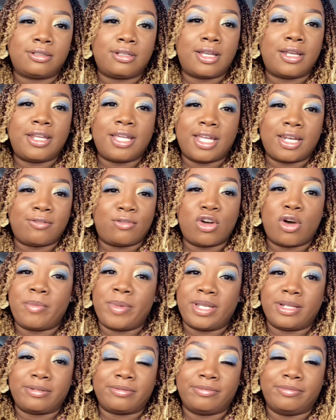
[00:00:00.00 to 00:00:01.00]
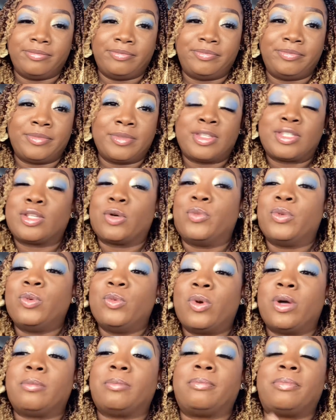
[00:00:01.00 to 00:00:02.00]
a negative comment. So we
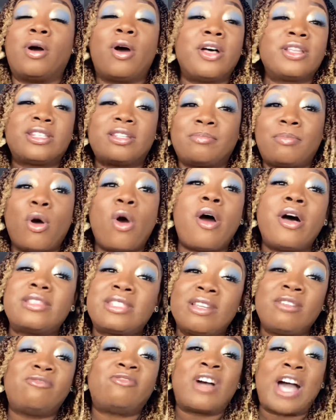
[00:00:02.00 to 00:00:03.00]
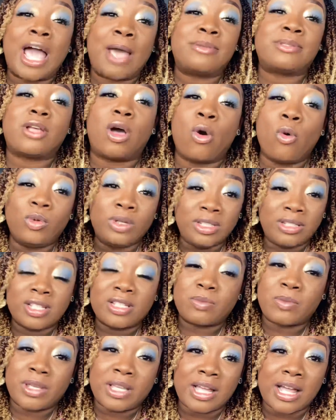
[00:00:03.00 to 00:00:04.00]
want positive vibes only
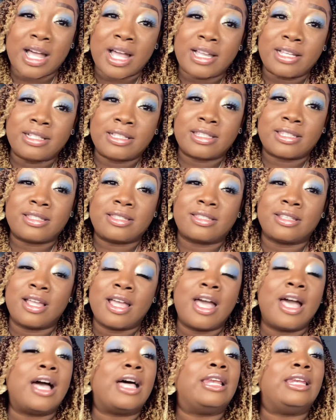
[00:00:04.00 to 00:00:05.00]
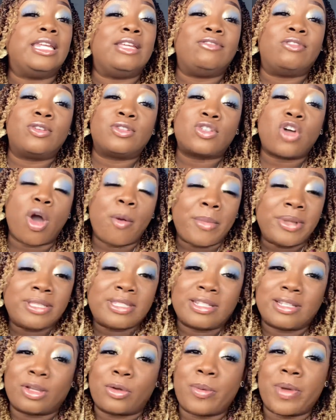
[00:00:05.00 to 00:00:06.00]
this way, guys. Leave those
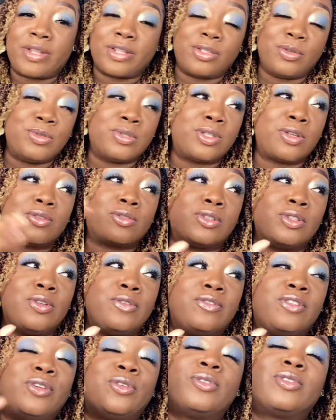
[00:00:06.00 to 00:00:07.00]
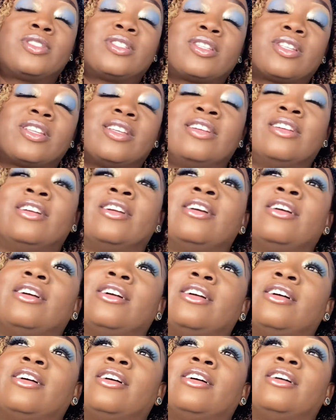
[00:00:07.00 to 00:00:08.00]
comments in the leave
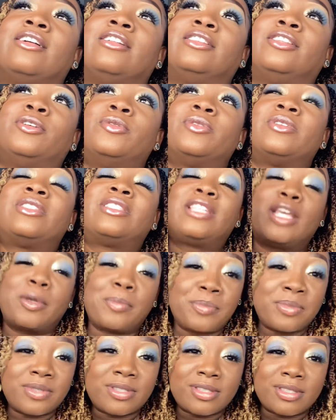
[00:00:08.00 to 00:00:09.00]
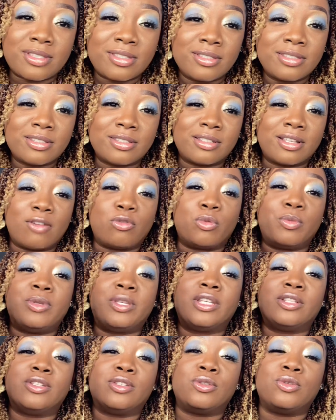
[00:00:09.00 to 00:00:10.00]
those tips and what we
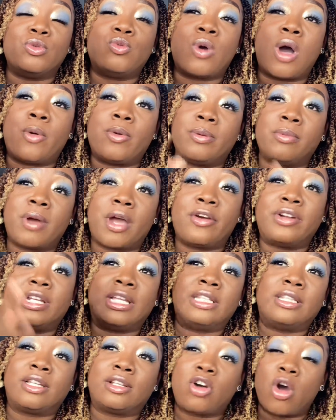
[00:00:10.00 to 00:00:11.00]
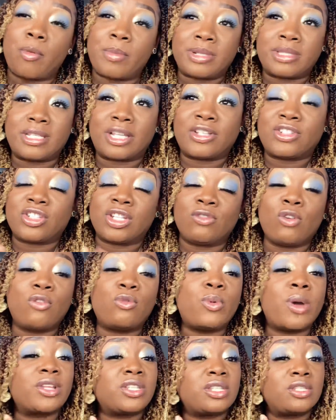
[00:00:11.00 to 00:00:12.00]
can do while we're married in the comment section. If you
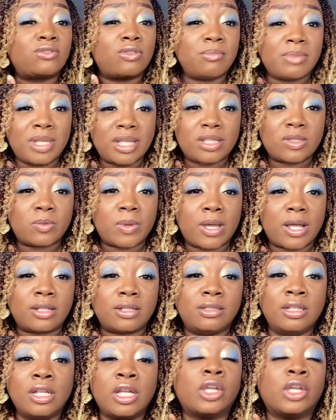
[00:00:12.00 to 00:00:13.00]
have questions for me as well,